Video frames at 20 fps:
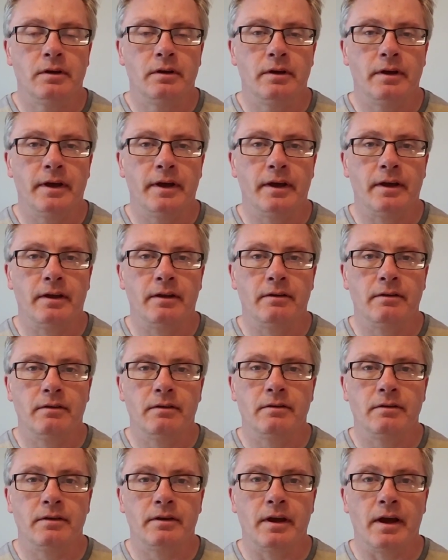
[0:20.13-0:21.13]
and
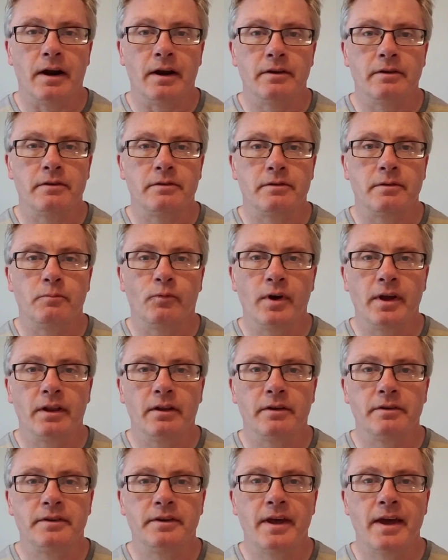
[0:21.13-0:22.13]
got into some real
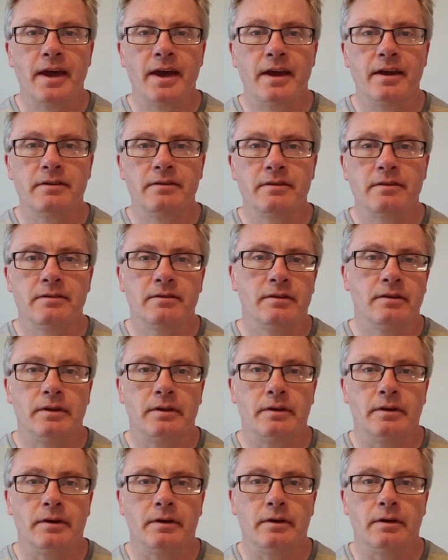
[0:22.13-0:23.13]
estate,
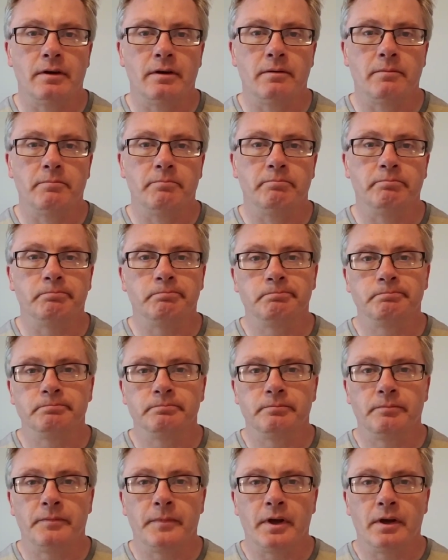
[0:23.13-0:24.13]

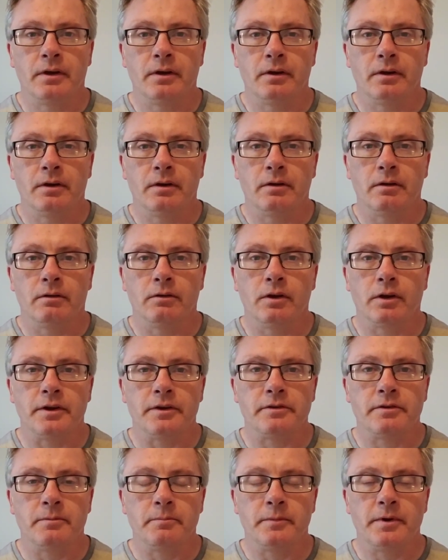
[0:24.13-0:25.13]
looked at
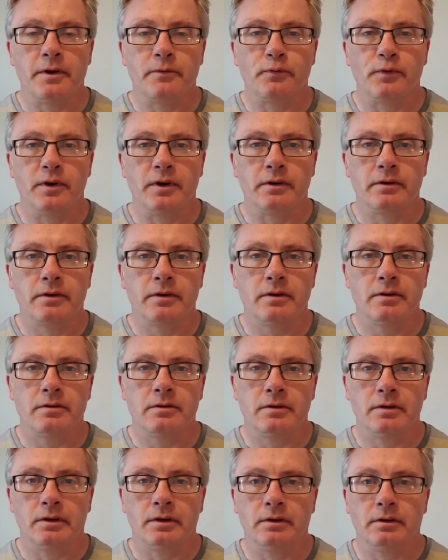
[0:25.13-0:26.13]
some different
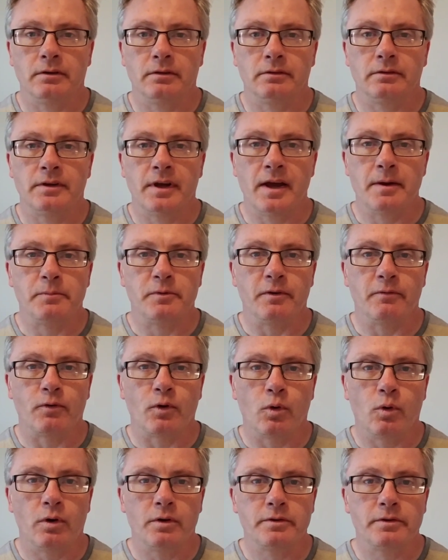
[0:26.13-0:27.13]
types of
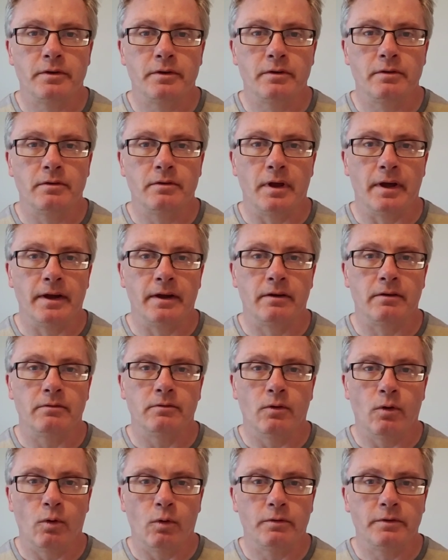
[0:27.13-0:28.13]
courses like
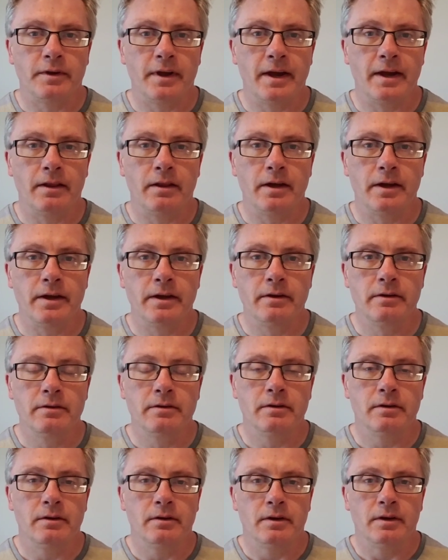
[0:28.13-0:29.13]
wholesaling,
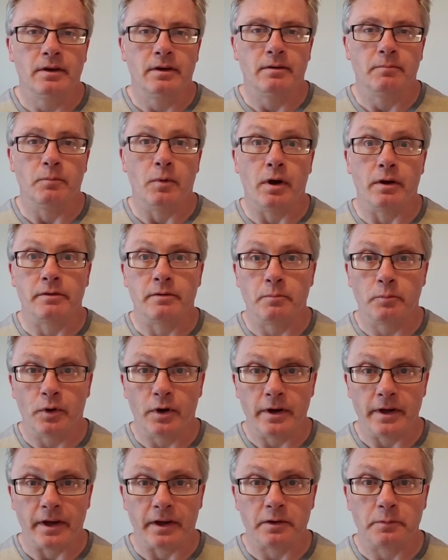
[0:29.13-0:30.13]
bought some
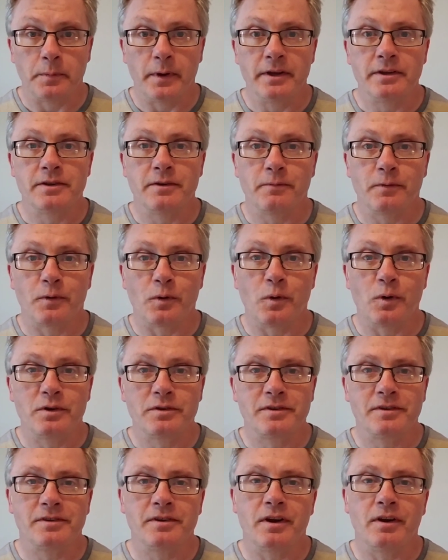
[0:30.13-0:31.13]
pretty expensive
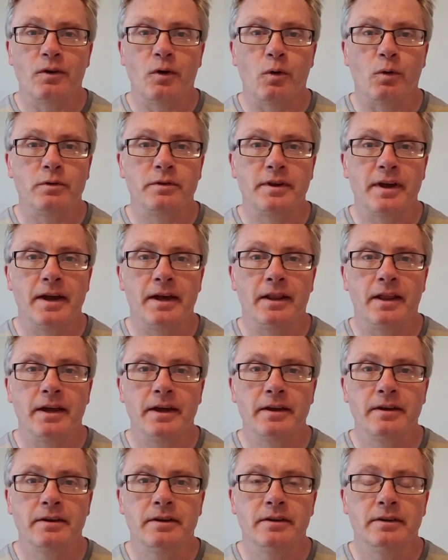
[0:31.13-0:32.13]
courses on
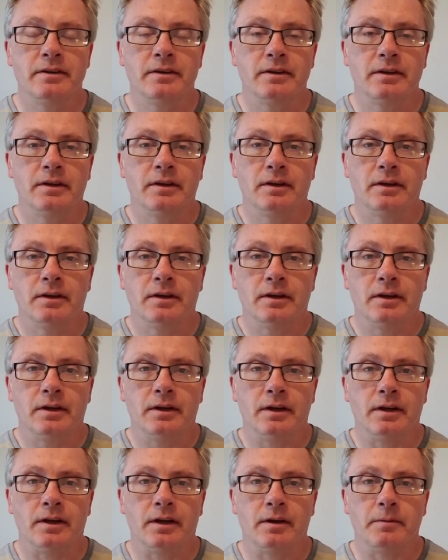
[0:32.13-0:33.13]
wholesaling,
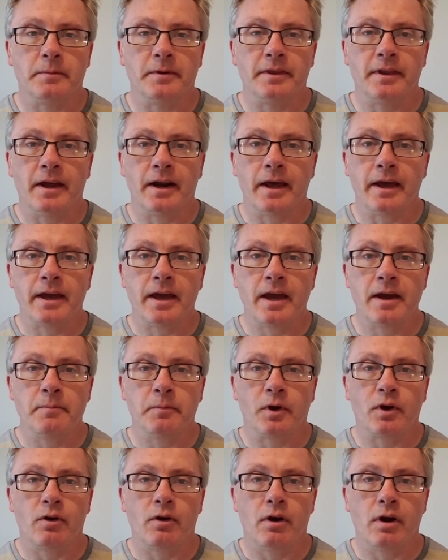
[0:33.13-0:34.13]
and then I came
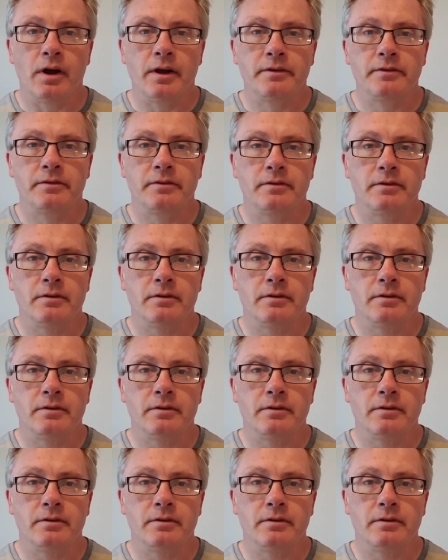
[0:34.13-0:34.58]
across